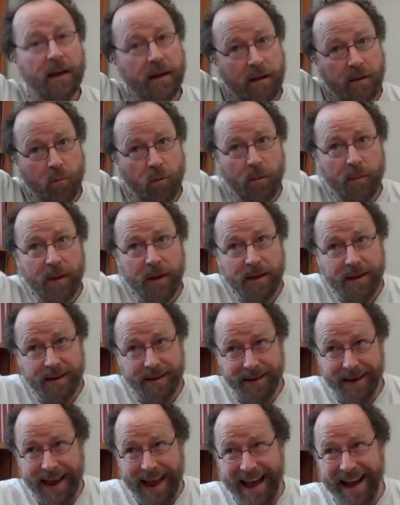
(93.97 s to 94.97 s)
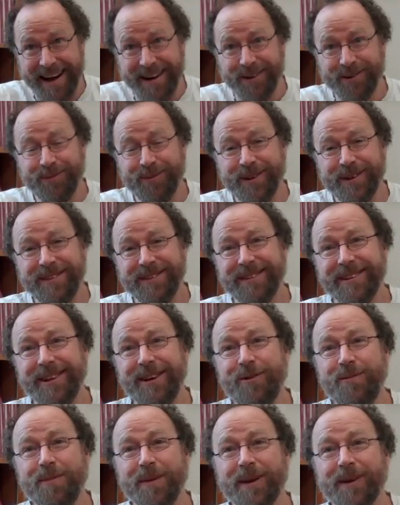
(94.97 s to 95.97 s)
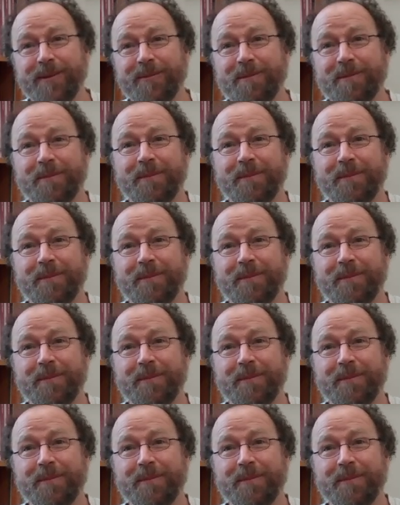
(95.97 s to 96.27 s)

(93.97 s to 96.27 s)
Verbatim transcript: and it will be downward sloping.